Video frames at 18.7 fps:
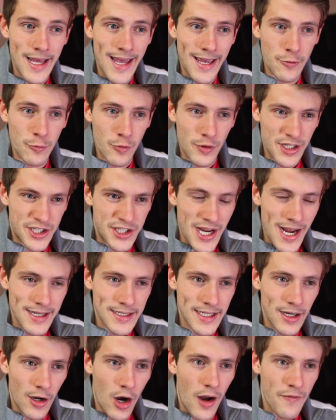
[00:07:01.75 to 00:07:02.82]
it
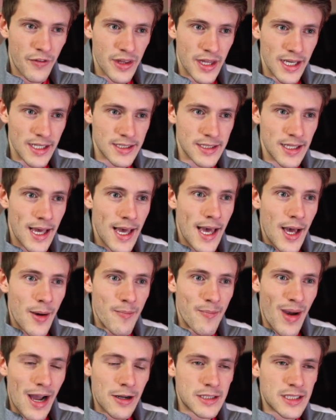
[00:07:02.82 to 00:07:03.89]
rejected off of this,
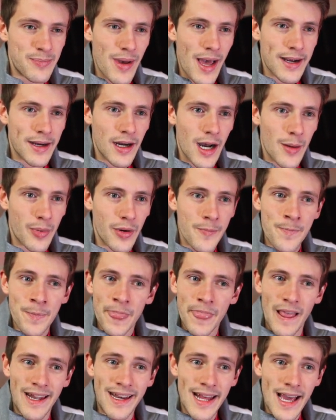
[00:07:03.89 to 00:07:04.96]
bounced back up,
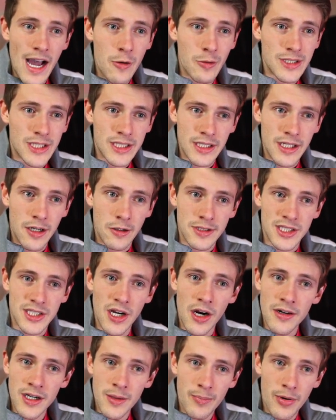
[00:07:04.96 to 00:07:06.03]
and now is you know
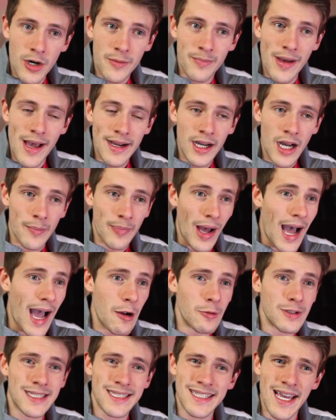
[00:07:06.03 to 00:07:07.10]
starting to perk back up, I
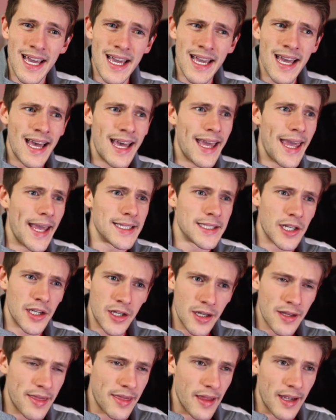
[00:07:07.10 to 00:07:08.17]
would say is a
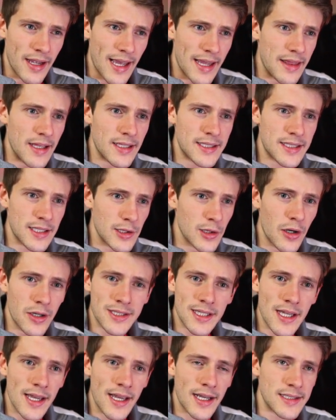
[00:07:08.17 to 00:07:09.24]
good thing. And this
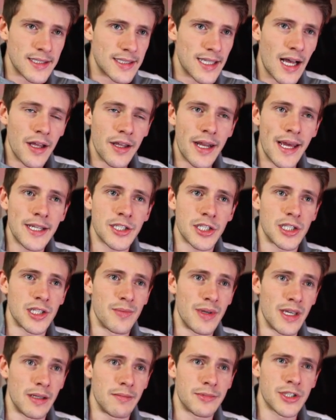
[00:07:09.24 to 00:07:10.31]
looks like consolidation to
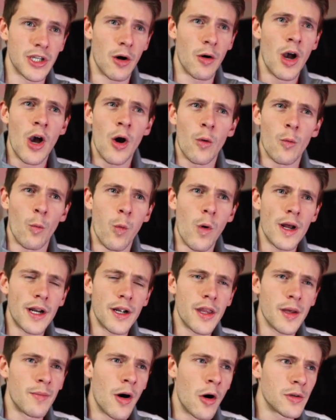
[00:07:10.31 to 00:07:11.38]
me. So what
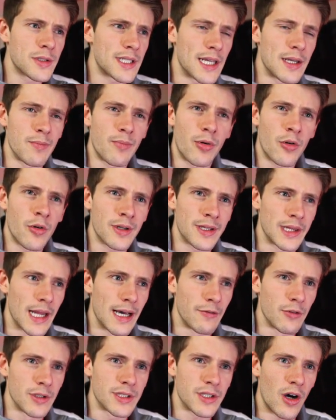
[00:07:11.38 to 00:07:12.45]
are the most important
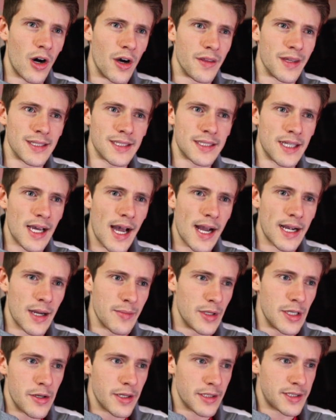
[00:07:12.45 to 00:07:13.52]
levels on this stock? I
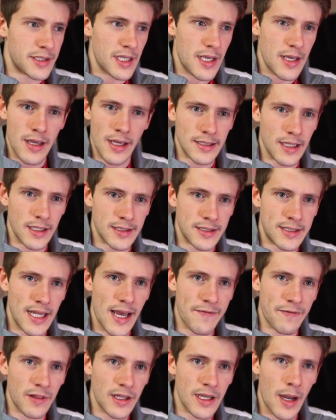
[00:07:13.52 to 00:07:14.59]
mean, you can see it's
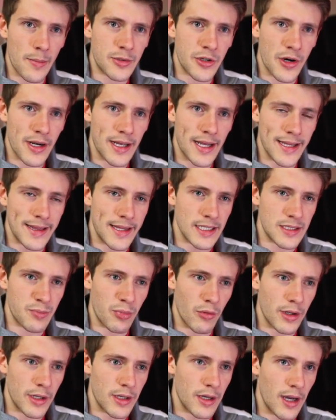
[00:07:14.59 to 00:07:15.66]
definitely uptrending at this
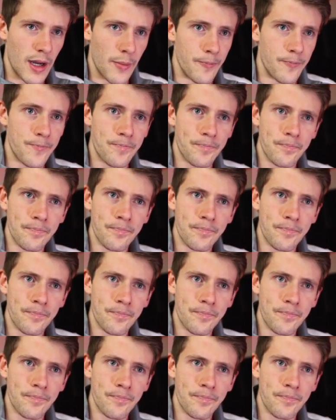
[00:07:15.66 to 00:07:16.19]
point. Um,